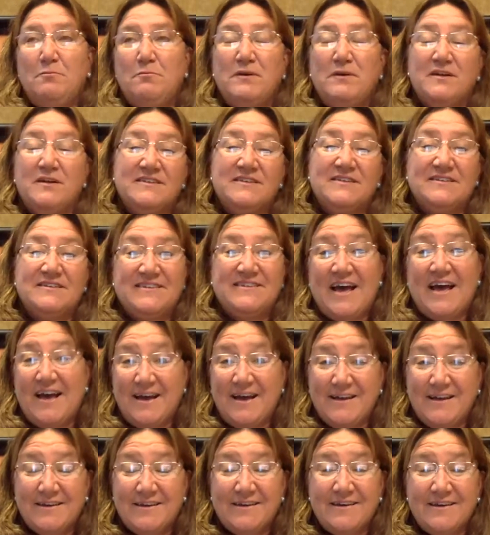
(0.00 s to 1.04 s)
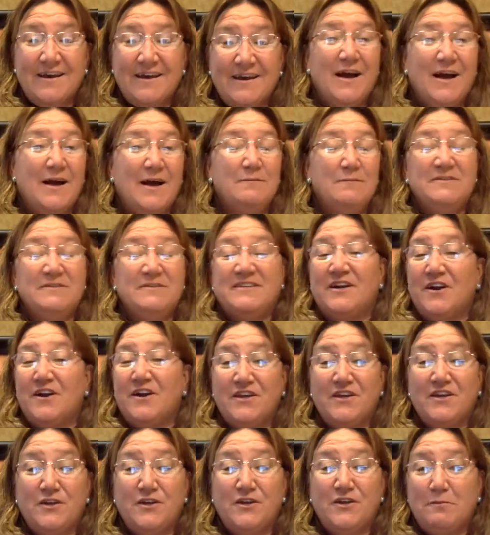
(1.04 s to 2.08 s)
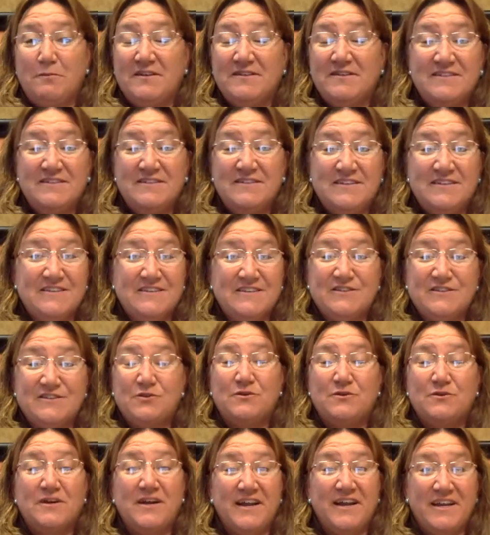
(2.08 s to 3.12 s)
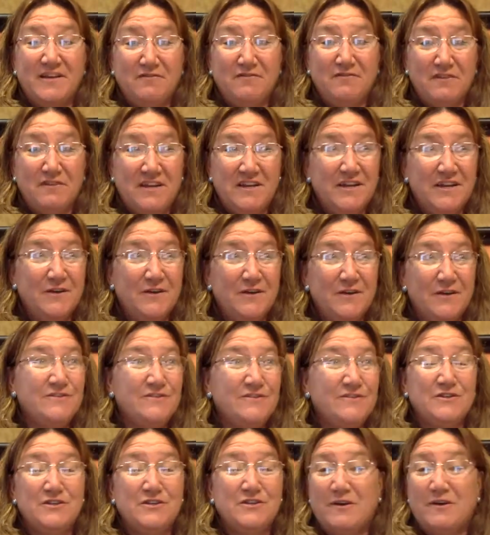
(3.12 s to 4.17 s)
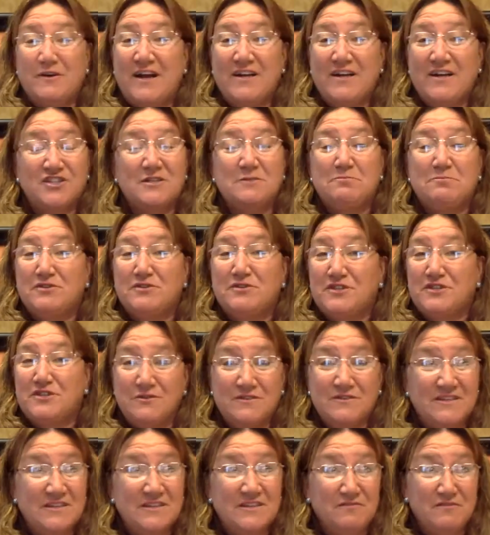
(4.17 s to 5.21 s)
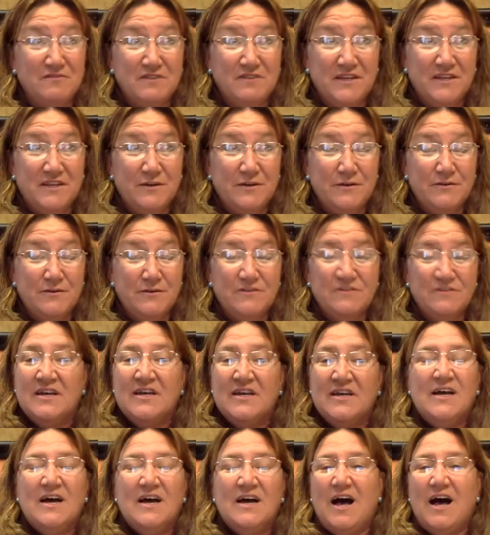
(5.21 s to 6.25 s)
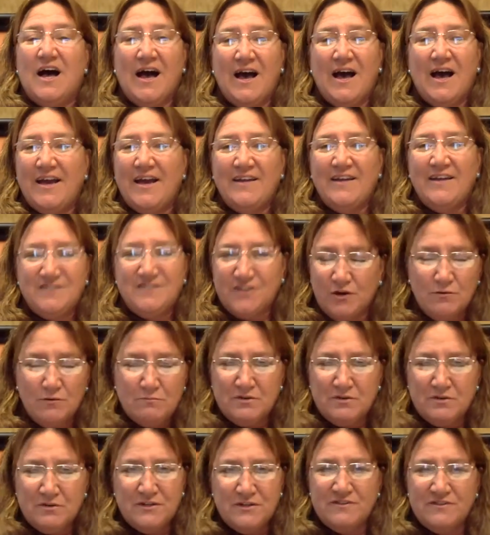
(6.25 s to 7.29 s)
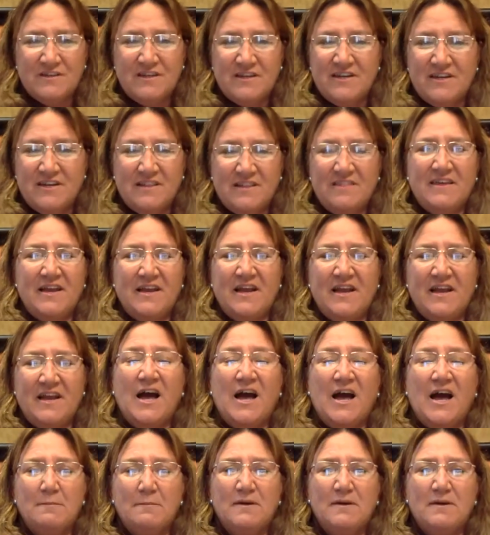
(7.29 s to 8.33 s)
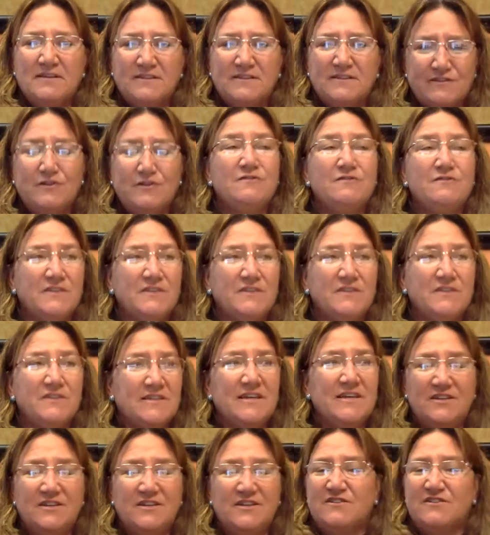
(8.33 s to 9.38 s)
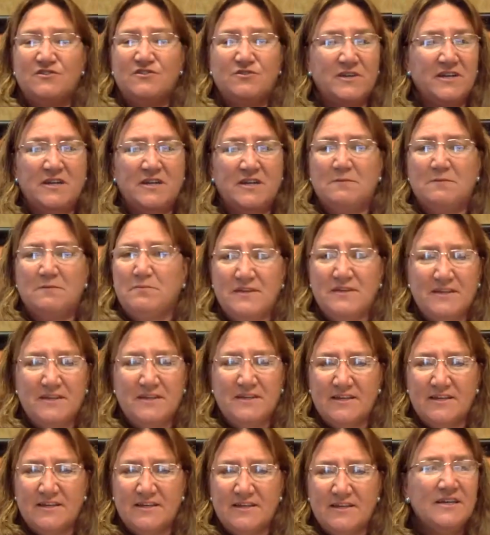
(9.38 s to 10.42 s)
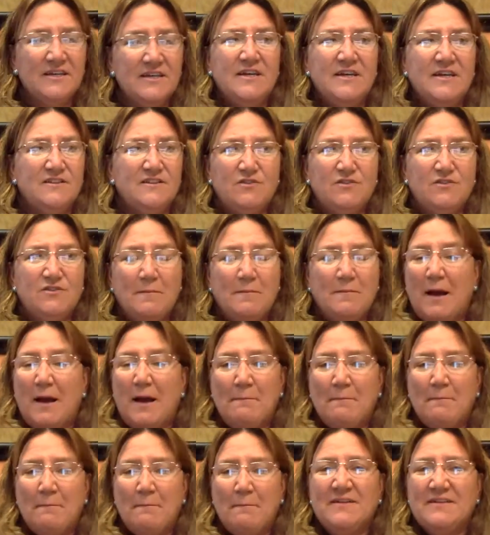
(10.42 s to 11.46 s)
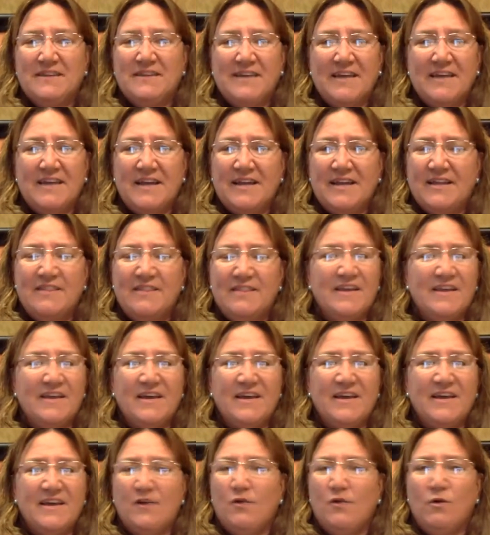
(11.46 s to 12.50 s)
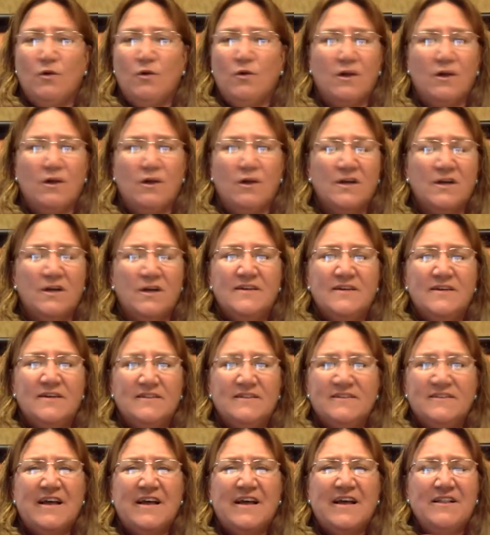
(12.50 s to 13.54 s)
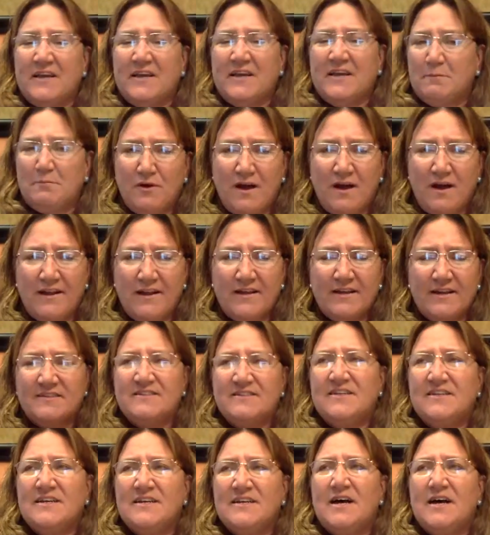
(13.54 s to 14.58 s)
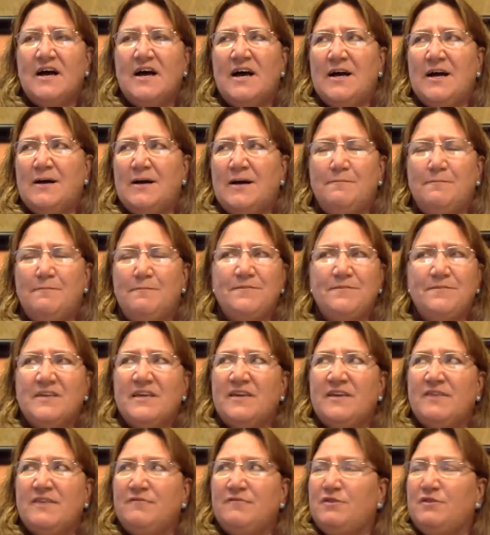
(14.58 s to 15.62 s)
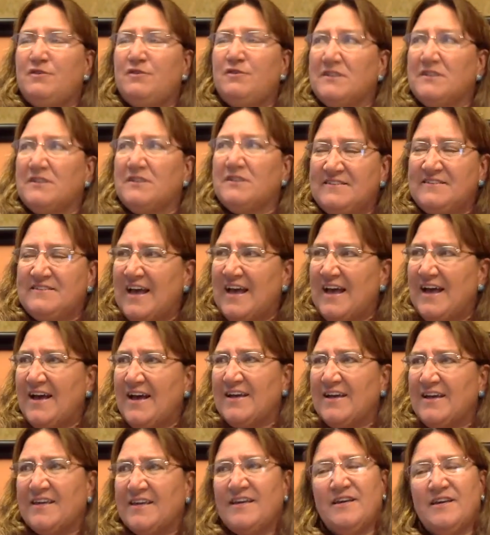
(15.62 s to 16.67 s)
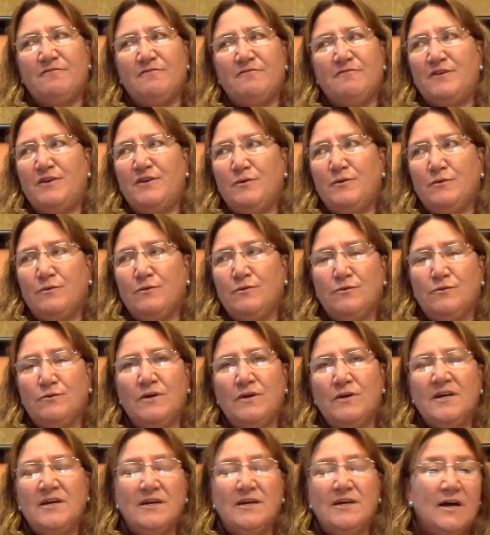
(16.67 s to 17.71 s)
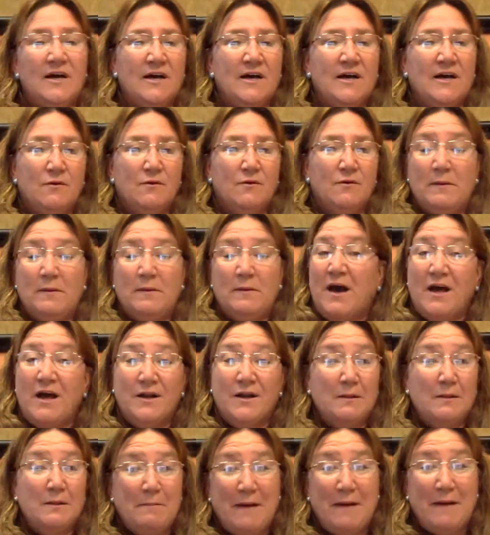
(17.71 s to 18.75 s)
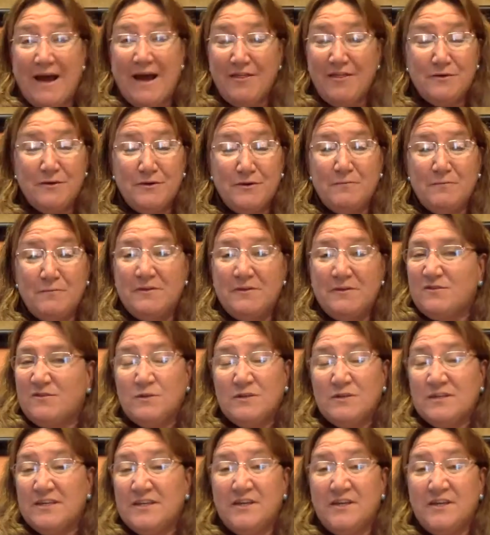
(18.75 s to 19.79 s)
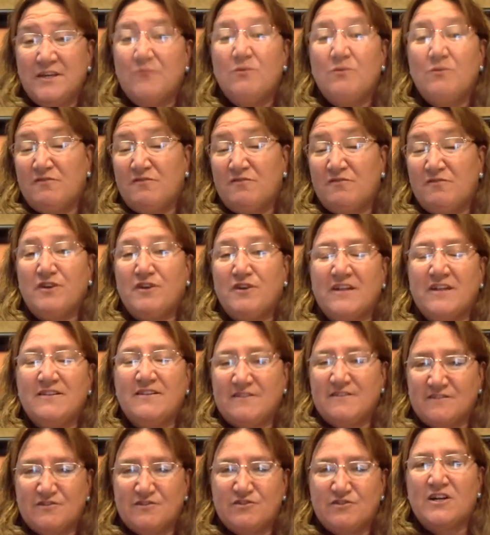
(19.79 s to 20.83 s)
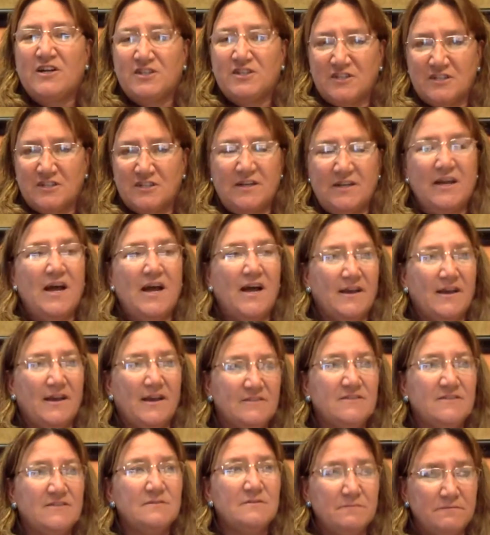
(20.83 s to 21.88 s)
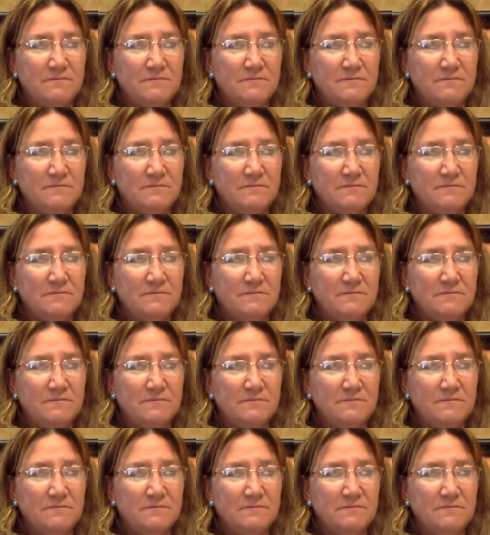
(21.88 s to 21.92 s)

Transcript: build a deck, Derek, your business is creating videos, so you're actually producing videos. I don't produce anything. I'm a service industry completely. So I'm not building anything or selling a product. If you build a deck, if you remodel a bathroom, it's a really good one for construction, guys.